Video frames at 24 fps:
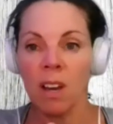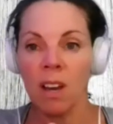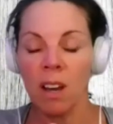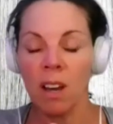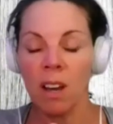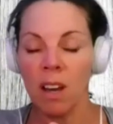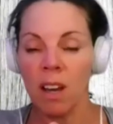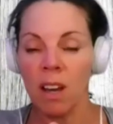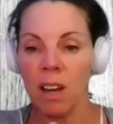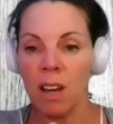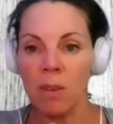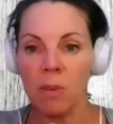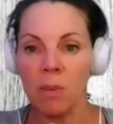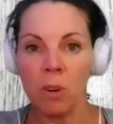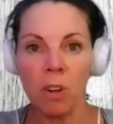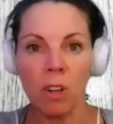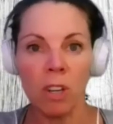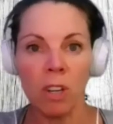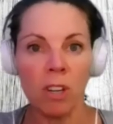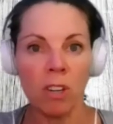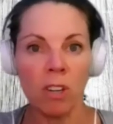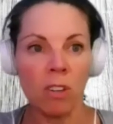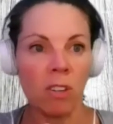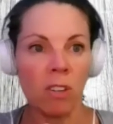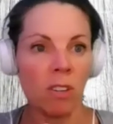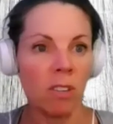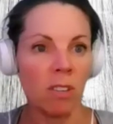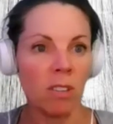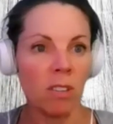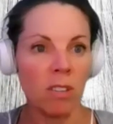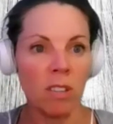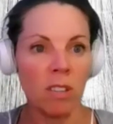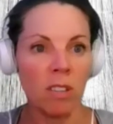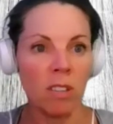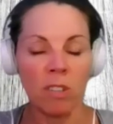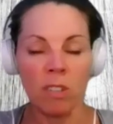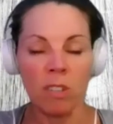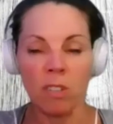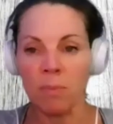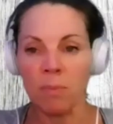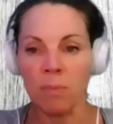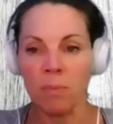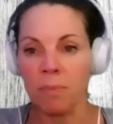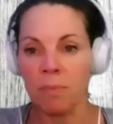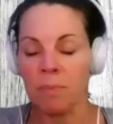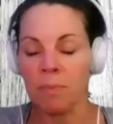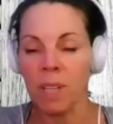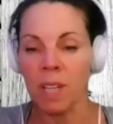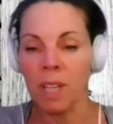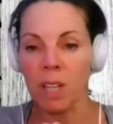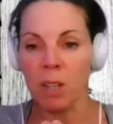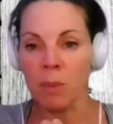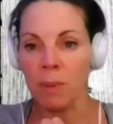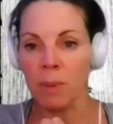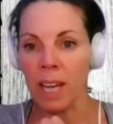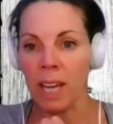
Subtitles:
or you're beginner